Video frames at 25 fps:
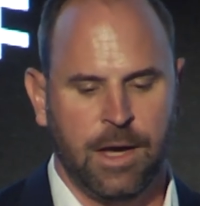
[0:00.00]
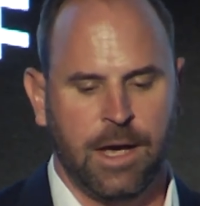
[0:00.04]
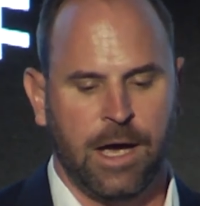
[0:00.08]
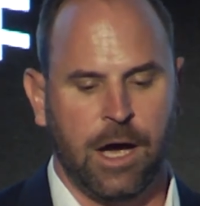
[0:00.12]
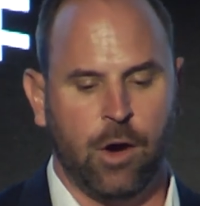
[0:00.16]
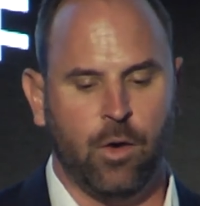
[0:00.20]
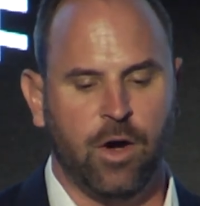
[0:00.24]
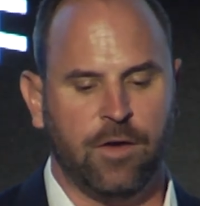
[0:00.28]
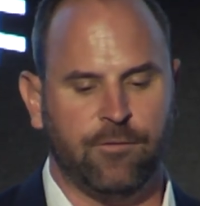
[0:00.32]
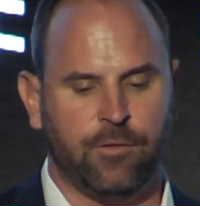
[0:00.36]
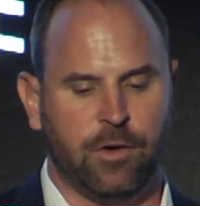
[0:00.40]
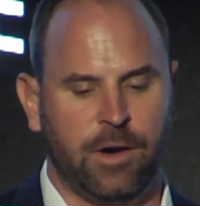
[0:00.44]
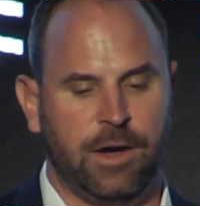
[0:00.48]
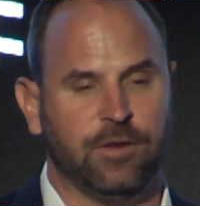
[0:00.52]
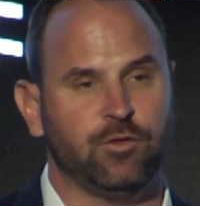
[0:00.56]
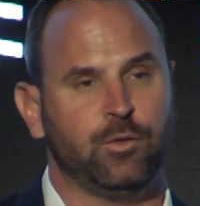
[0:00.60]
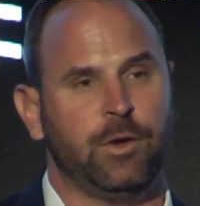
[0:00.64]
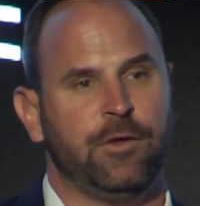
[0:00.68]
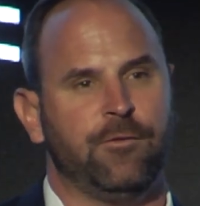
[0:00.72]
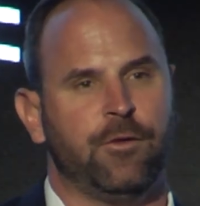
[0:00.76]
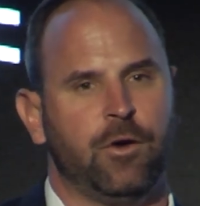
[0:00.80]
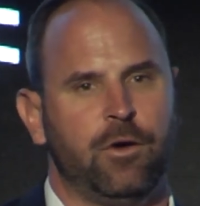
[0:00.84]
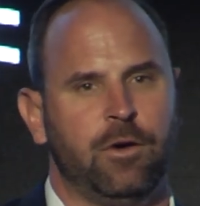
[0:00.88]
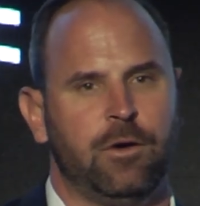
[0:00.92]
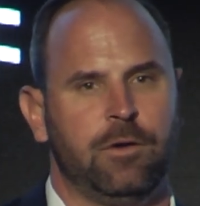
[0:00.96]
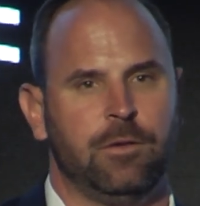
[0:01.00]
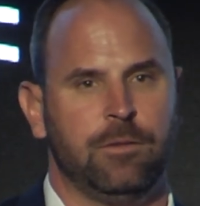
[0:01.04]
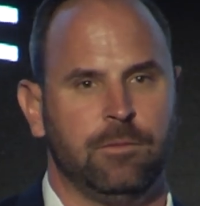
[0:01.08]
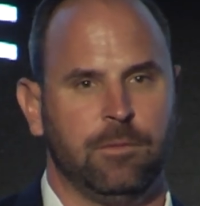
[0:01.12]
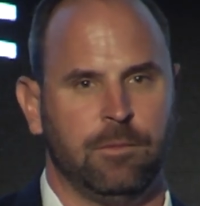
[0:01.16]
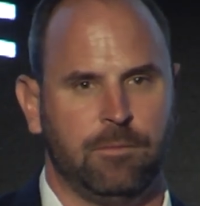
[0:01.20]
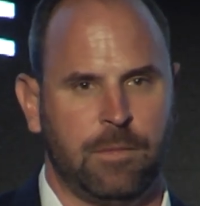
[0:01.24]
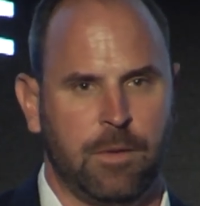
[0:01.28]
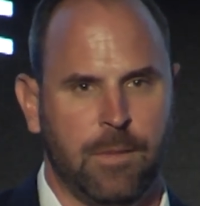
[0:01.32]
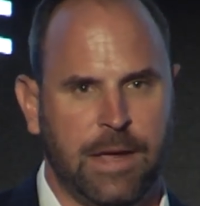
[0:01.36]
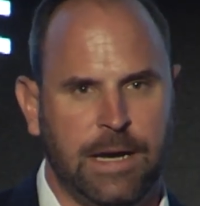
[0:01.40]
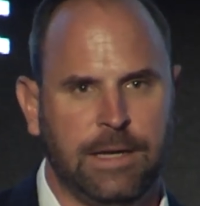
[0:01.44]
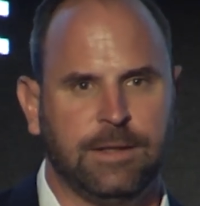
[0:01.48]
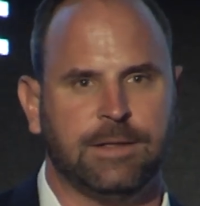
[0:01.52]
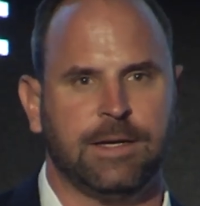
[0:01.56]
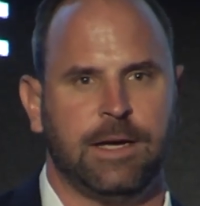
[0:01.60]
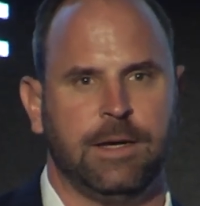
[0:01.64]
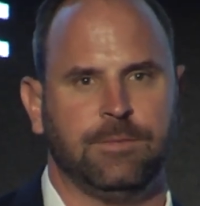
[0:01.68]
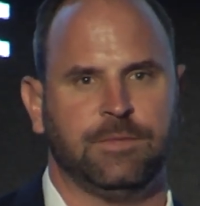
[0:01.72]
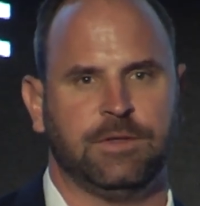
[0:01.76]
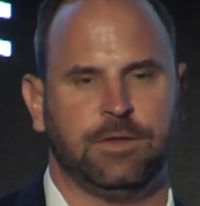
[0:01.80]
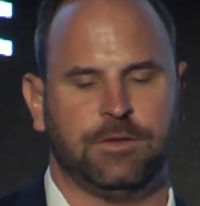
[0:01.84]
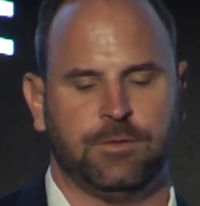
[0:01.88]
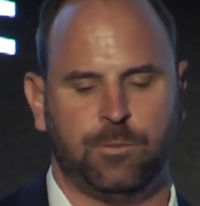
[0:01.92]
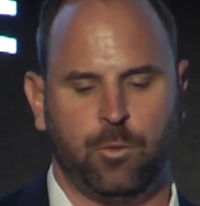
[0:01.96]
However, as we've heard many
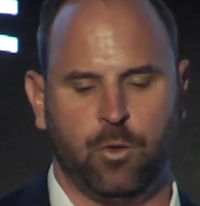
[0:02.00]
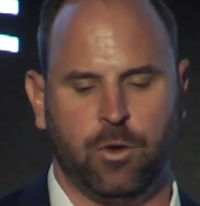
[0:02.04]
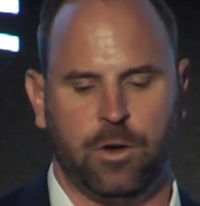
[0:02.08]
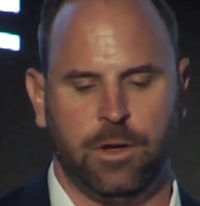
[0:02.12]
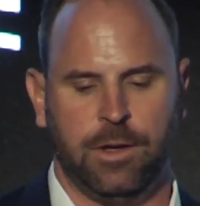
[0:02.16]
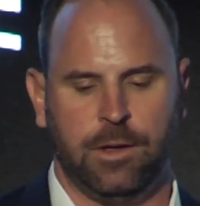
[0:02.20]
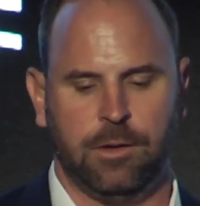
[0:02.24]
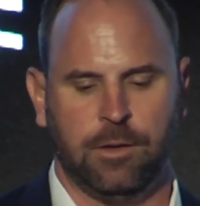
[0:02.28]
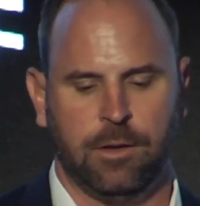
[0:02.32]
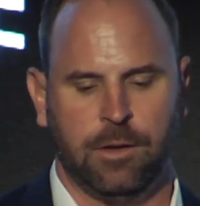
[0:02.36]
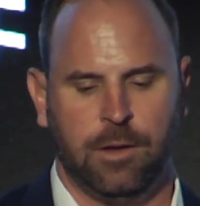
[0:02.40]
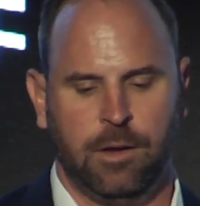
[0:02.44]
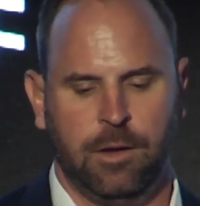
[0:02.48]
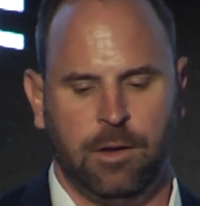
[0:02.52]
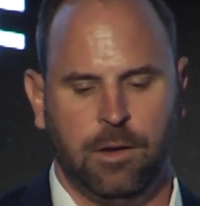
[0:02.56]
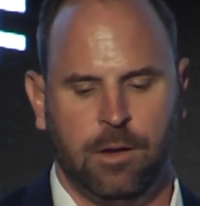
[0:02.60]
times this morning,